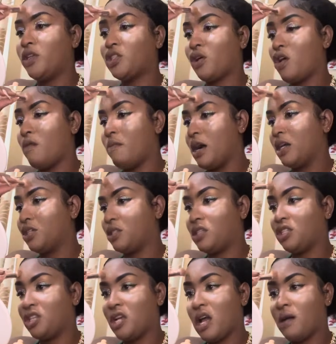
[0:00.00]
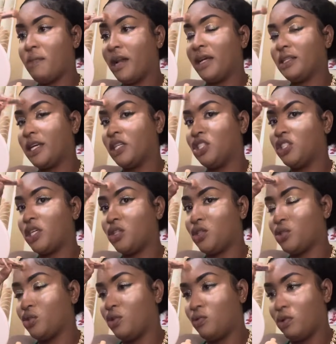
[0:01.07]
she come back, she says she not by that time, she'll
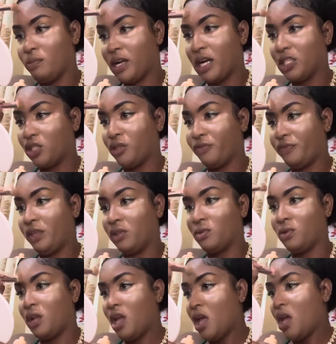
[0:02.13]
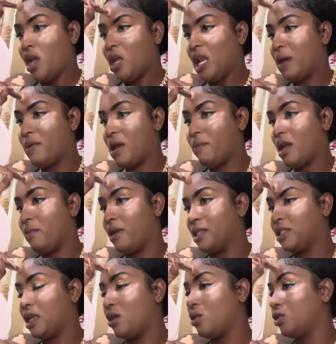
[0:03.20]
just go home because she don't feel good. In my mind, I
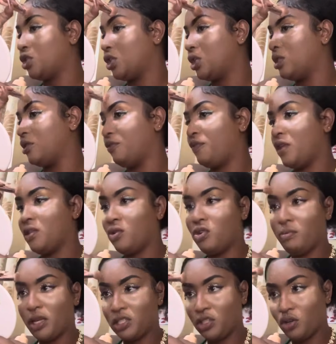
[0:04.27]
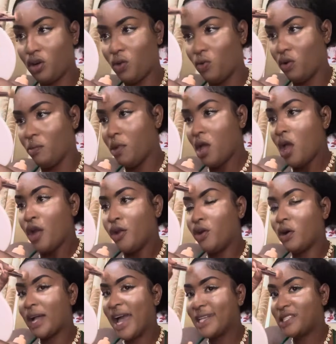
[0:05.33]
say, yo, she just not feel good, make she go home.
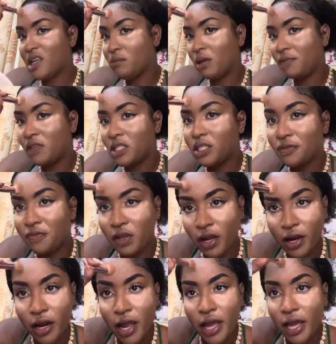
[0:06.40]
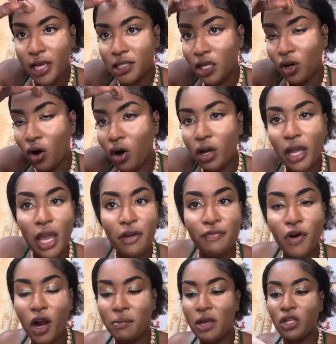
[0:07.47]
Now guys, tell me if this fear, is it okay
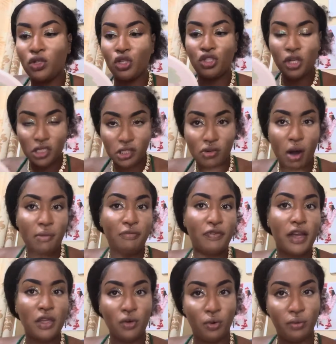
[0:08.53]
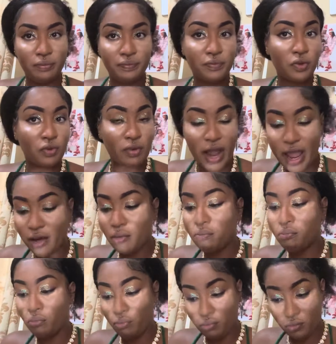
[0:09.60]
for me to just come for you, right?
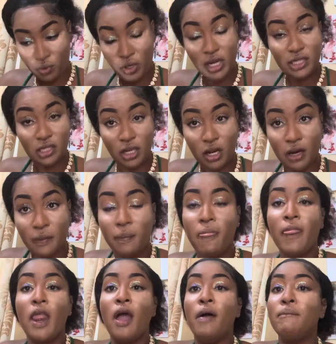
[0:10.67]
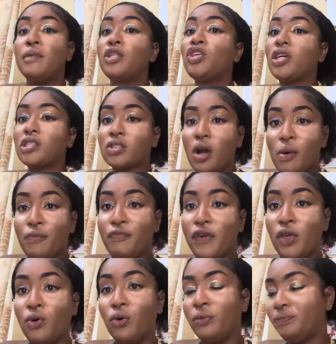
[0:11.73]
Listen now, me just come for
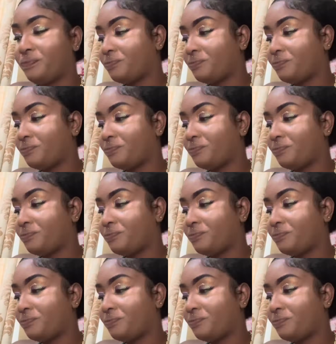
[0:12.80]
you.